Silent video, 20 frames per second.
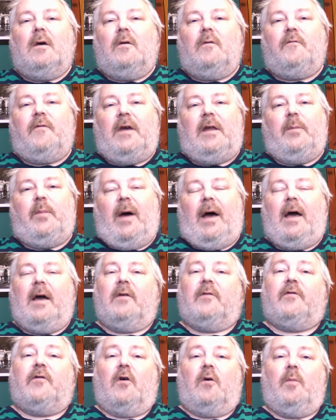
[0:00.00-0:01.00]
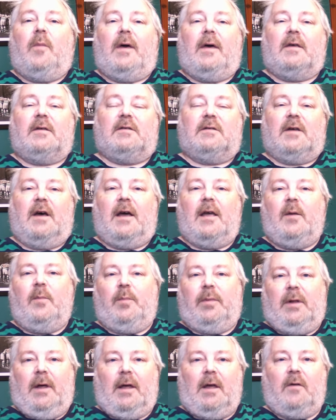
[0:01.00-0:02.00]
feedback from his time
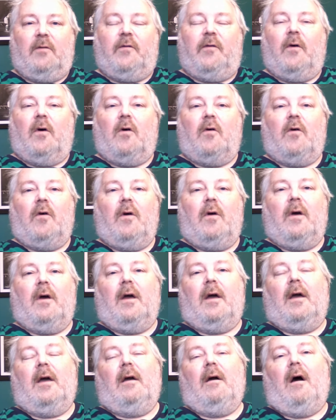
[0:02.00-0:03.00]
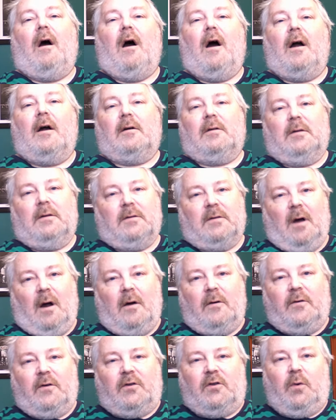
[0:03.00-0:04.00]
playing for Ireland
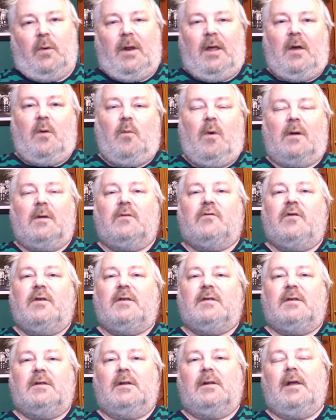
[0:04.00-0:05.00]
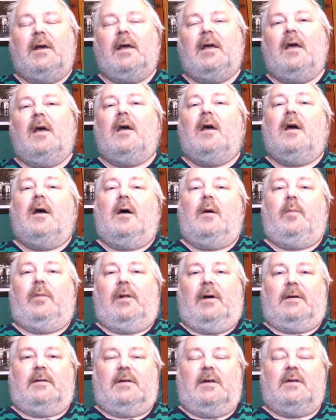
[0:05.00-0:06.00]
under 21s recently,
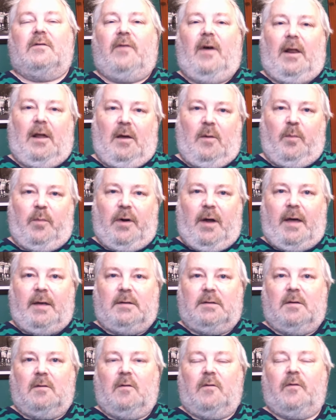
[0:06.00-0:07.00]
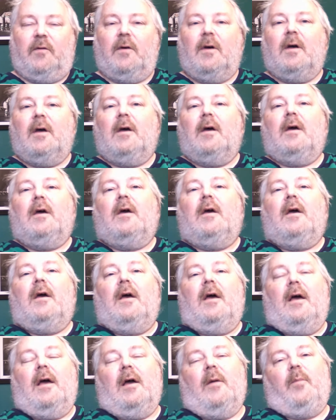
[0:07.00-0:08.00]
plus his very impressive
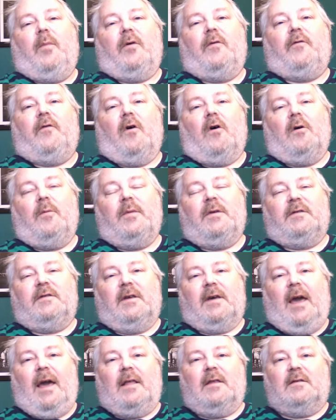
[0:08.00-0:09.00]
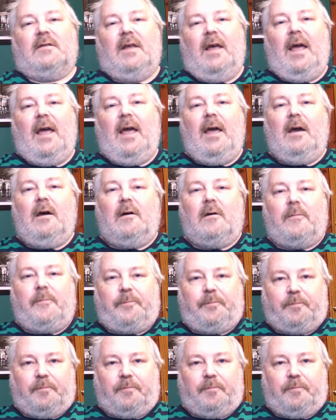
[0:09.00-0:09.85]
performance against Ayr.